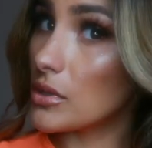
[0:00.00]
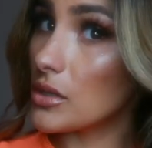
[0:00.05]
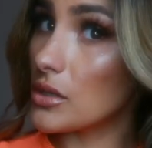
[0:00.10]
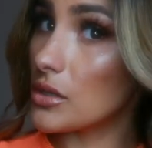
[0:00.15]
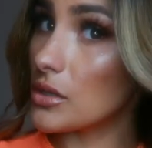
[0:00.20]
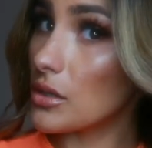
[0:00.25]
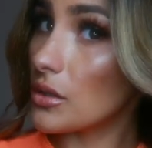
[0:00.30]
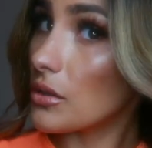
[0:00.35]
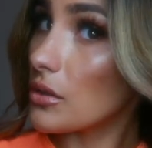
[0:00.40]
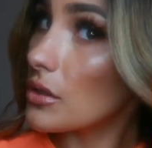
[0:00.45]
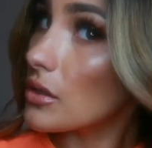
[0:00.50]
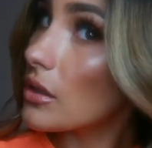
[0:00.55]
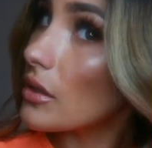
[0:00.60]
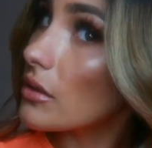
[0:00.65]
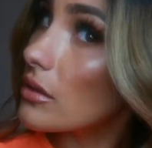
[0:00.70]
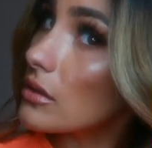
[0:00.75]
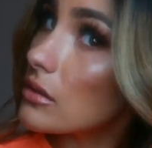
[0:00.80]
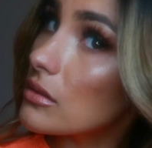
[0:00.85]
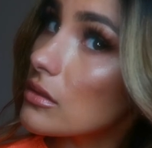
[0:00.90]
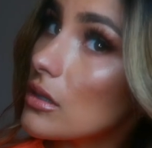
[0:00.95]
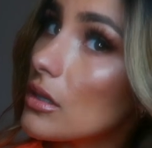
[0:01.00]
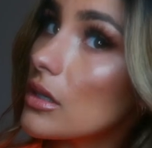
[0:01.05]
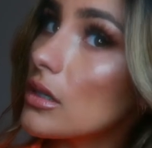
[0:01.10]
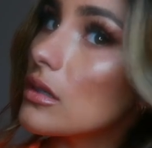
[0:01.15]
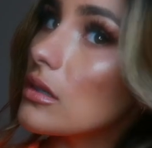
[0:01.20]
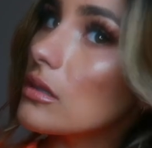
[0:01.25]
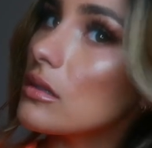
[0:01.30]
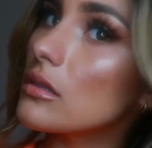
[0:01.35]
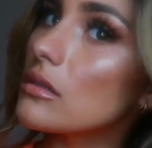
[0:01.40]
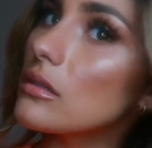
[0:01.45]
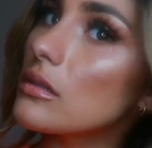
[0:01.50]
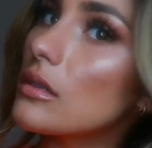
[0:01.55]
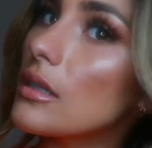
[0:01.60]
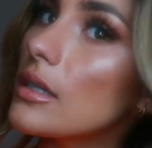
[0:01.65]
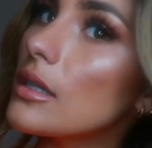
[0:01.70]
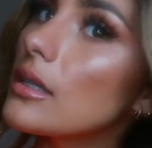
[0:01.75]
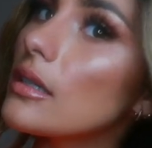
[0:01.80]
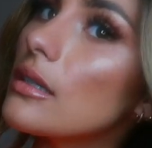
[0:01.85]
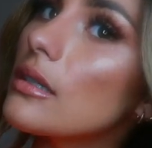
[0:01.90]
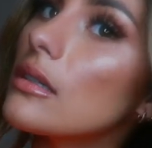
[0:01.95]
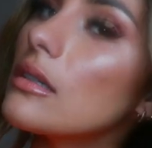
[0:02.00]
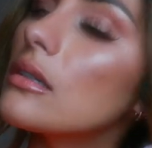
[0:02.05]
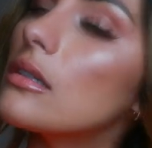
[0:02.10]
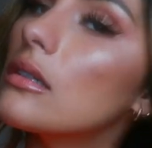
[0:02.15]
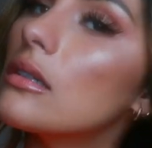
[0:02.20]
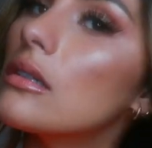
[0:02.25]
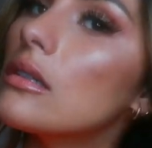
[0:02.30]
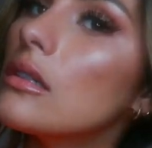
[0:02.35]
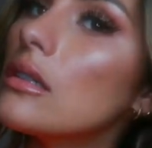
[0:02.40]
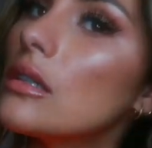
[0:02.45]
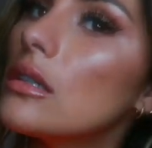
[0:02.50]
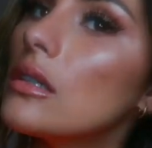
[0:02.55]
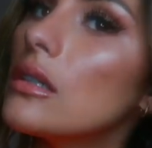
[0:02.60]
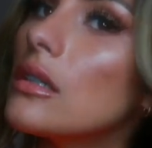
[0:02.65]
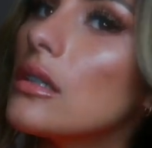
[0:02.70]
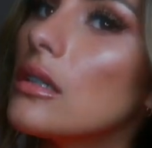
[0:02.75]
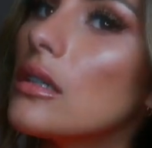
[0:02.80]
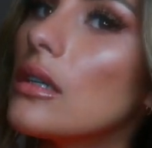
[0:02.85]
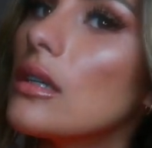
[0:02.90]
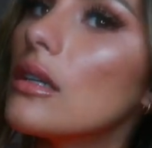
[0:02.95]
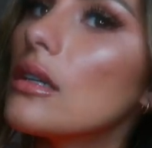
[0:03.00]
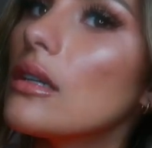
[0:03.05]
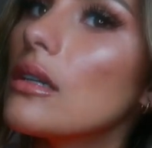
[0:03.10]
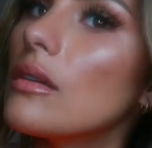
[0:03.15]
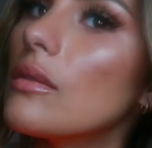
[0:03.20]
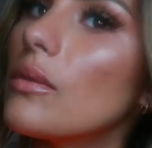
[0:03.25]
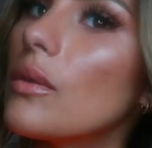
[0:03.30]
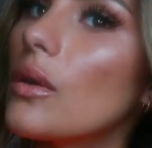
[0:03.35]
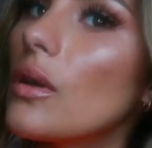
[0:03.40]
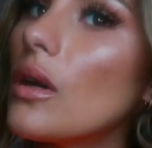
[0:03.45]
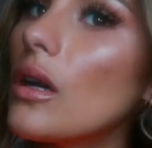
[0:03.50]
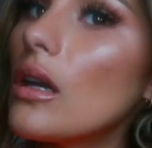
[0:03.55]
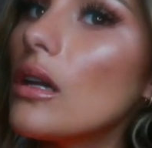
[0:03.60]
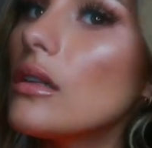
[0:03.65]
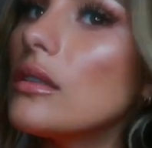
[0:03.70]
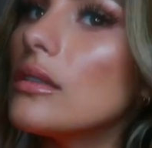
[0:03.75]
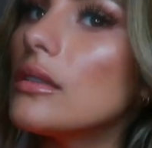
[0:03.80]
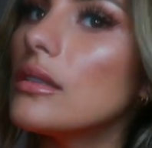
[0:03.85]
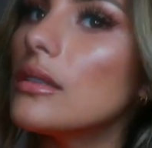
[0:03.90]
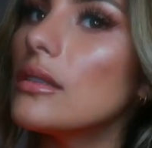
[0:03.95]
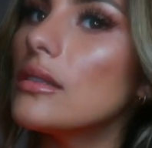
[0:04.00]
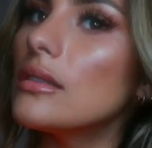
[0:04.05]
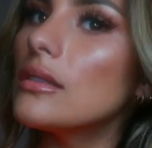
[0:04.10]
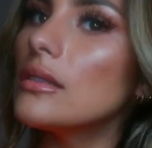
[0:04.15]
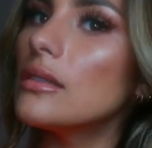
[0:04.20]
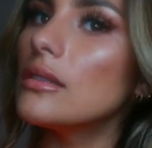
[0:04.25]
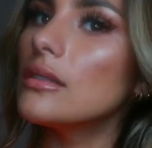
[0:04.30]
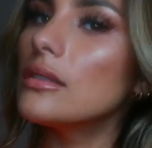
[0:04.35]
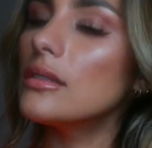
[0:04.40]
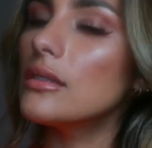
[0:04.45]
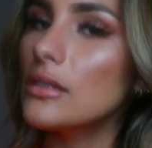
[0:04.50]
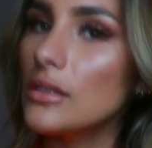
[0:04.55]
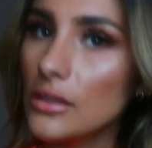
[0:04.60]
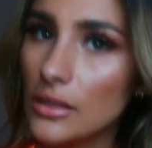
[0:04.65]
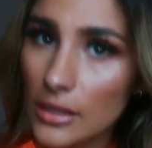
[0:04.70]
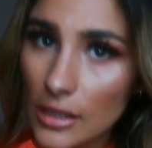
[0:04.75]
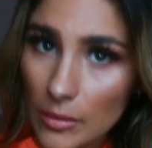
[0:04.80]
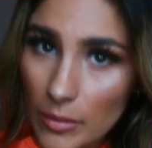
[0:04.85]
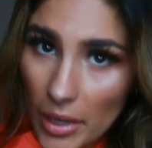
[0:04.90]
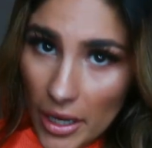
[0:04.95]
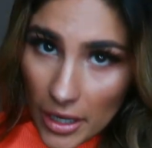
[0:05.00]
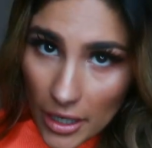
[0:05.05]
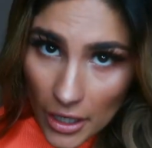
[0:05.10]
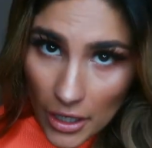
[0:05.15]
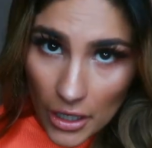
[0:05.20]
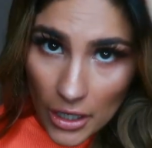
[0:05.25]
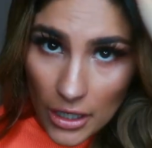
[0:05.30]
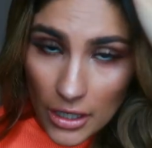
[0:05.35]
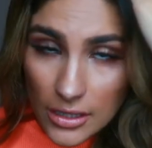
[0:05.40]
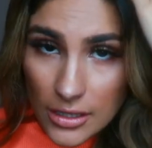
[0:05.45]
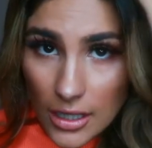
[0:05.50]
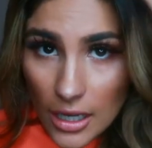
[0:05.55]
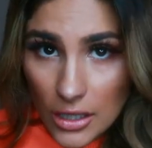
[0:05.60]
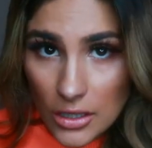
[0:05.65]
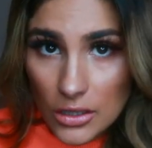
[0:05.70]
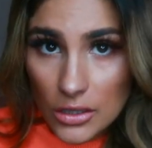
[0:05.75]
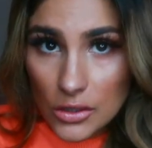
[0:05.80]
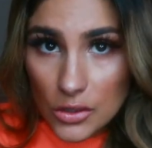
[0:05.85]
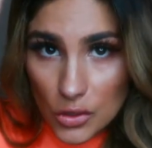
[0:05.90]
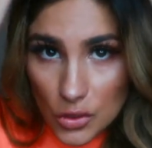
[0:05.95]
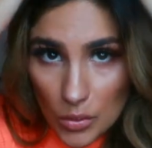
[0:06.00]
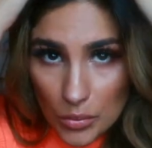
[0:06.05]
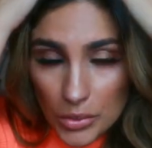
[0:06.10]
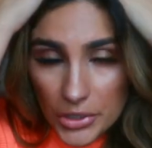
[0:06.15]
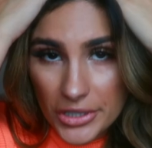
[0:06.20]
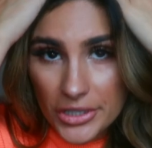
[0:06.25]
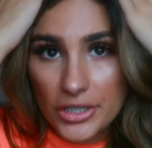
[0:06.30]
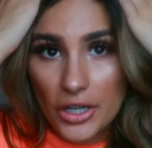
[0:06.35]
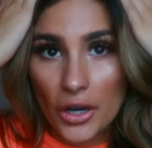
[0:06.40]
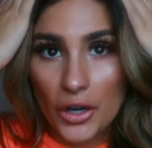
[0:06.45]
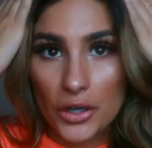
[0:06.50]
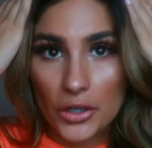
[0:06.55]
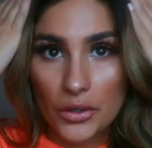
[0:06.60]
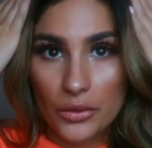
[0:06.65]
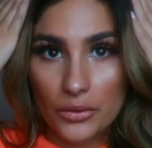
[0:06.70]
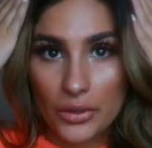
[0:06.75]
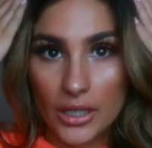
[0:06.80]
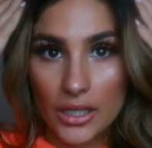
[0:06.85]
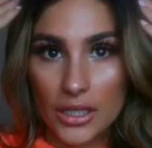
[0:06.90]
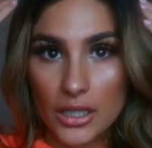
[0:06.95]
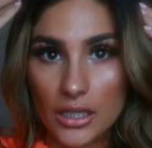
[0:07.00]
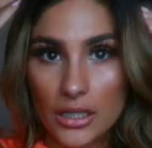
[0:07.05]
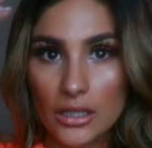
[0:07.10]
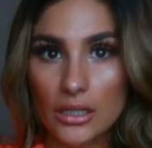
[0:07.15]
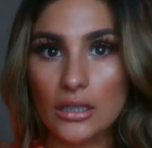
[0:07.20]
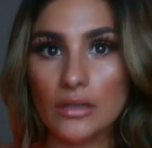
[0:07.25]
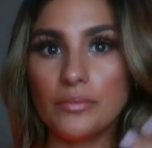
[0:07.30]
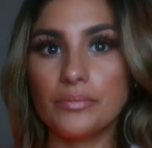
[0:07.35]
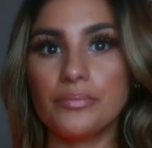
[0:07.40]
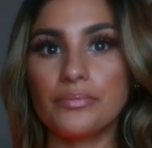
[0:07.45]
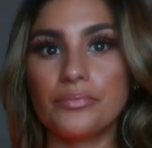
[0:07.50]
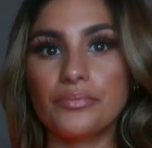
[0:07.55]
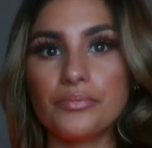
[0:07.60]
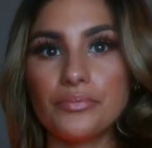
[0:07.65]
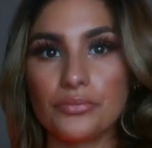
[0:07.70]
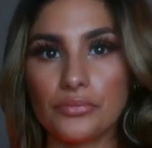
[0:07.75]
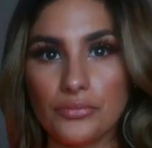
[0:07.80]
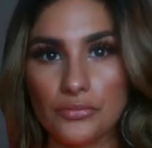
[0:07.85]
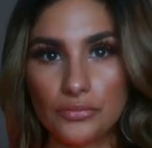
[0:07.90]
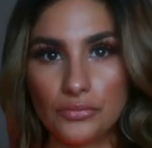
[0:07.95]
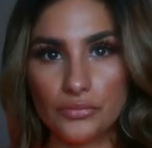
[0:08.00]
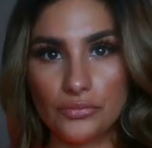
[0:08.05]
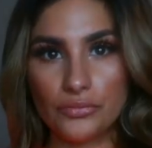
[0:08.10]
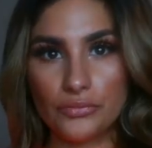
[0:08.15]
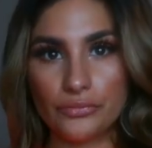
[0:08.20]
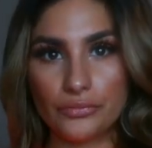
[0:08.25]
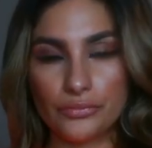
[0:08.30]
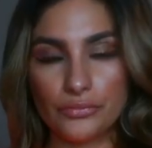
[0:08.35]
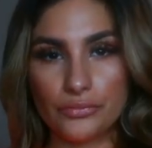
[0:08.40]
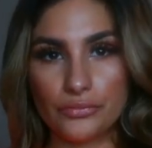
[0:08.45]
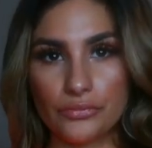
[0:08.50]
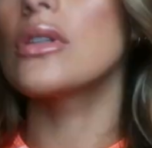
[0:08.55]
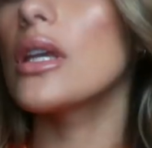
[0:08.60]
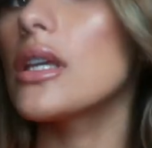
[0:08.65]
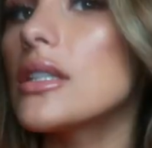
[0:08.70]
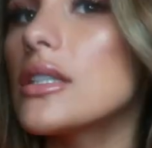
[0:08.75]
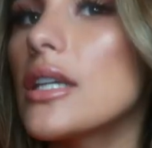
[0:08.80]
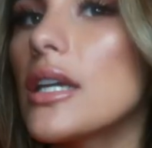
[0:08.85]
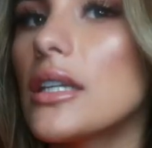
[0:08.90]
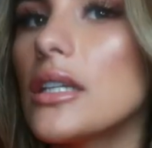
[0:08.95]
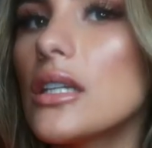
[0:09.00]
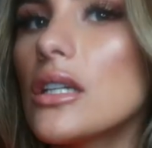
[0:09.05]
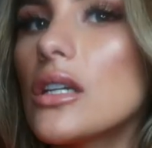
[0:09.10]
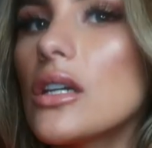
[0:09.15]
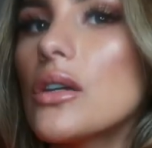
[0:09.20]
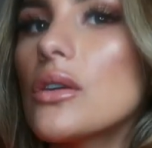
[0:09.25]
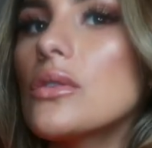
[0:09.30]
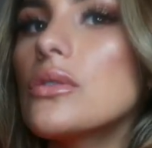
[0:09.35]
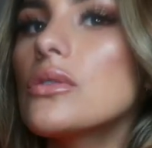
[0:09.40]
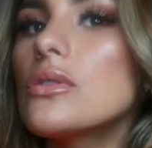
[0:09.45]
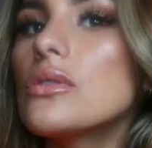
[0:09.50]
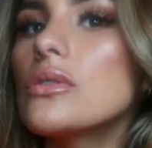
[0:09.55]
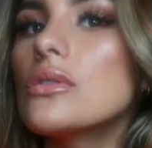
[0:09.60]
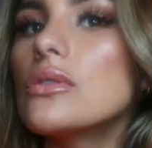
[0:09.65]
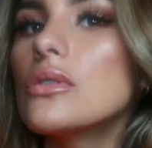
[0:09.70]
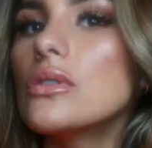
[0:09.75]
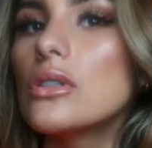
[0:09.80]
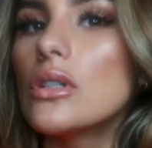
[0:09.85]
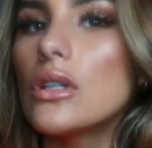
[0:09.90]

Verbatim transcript: show you how this hair looks like. Well, you see my hair is actually super dark right here. And then it goes